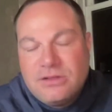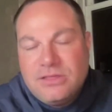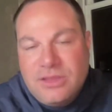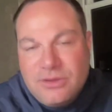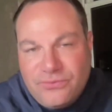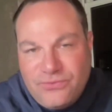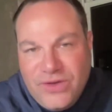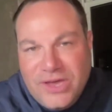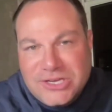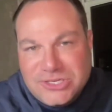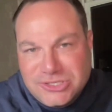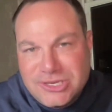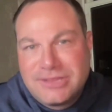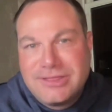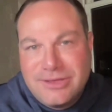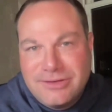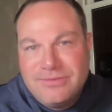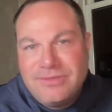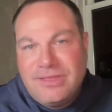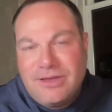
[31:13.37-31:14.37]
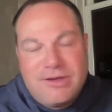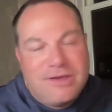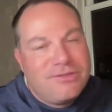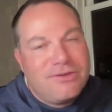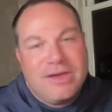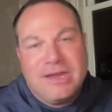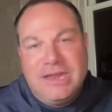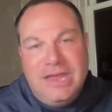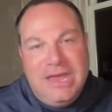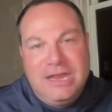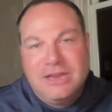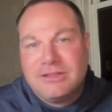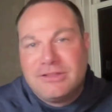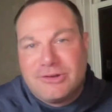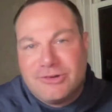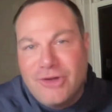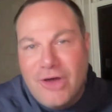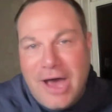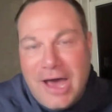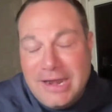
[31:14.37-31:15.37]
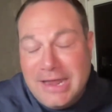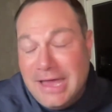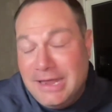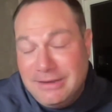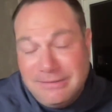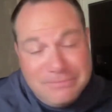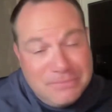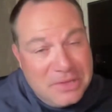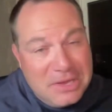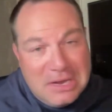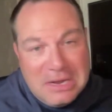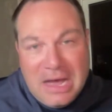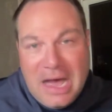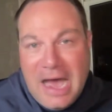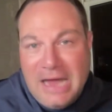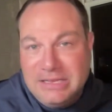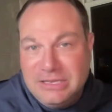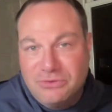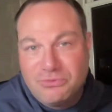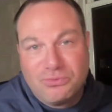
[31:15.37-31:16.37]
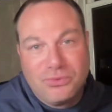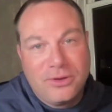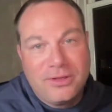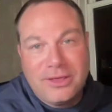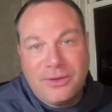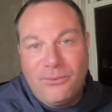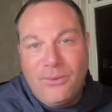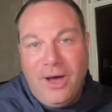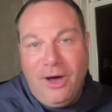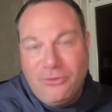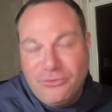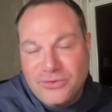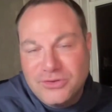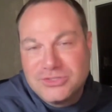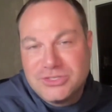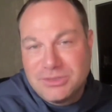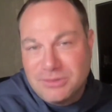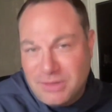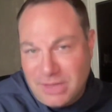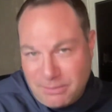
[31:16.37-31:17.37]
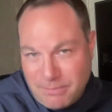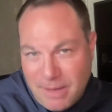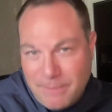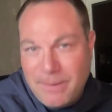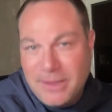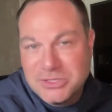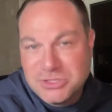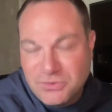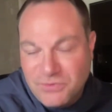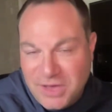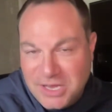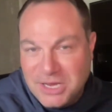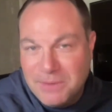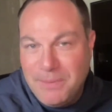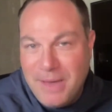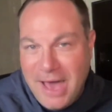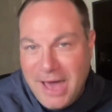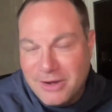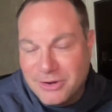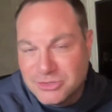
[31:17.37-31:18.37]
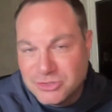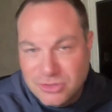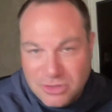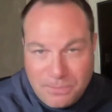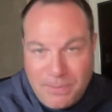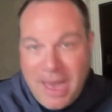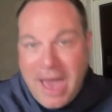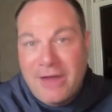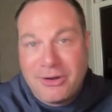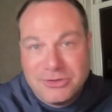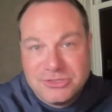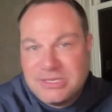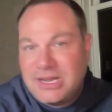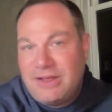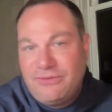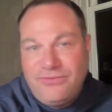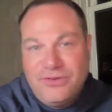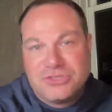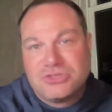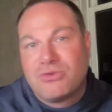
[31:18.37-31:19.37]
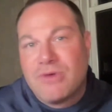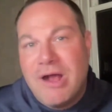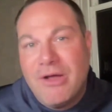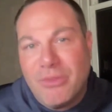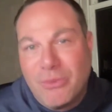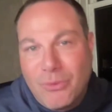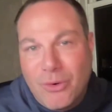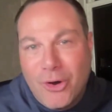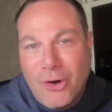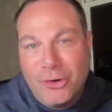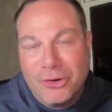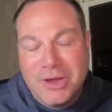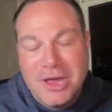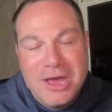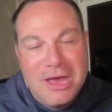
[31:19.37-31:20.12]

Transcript: they're fish. Like they're either going to eat it or they're not. And I did really well fishing like my Pennsylvania patterns or the patterns that I fish around the world.